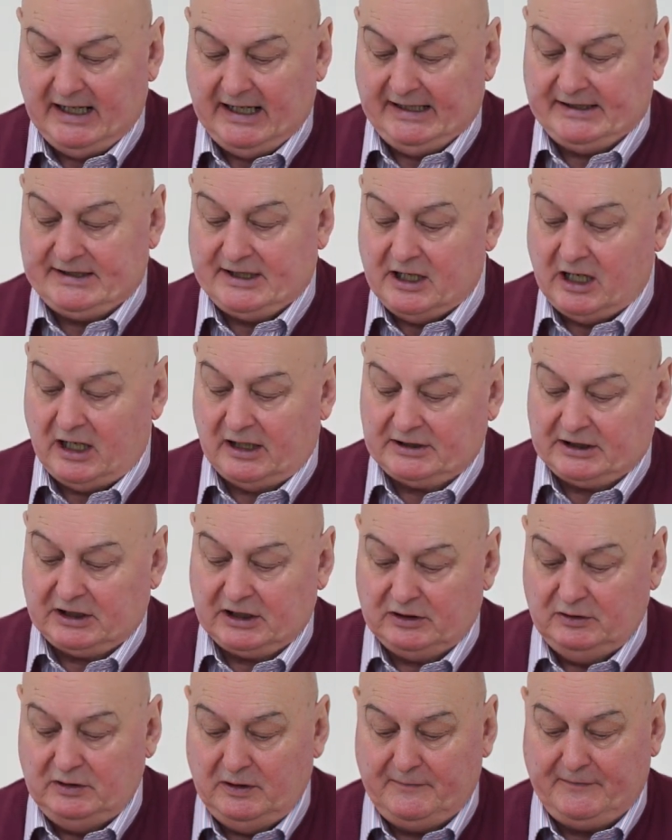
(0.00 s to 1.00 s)
is not
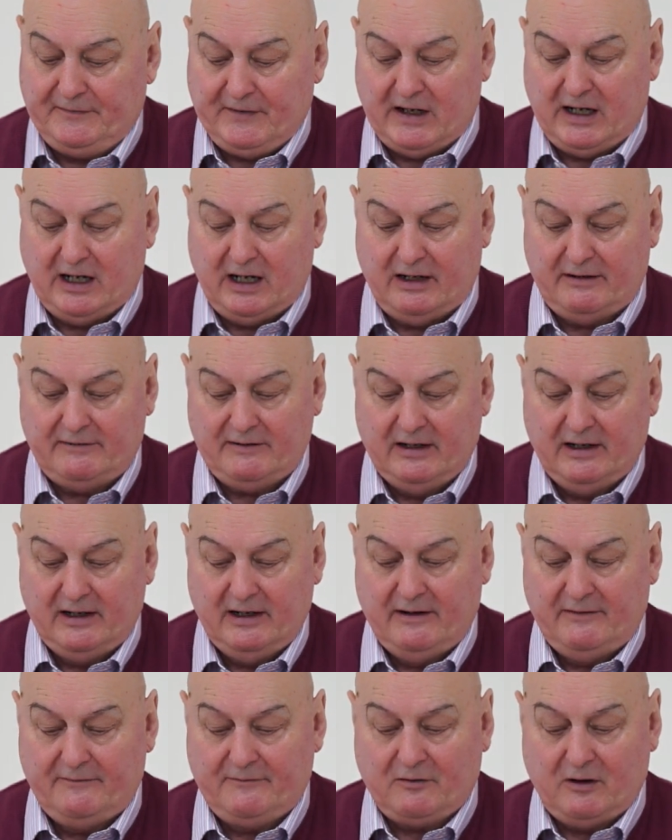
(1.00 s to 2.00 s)
too far
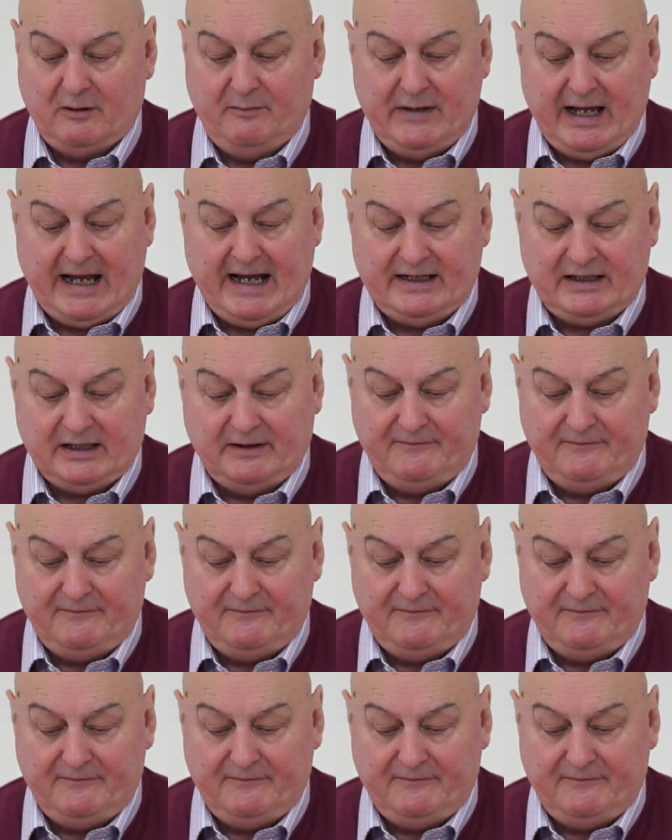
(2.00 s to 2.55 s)
from that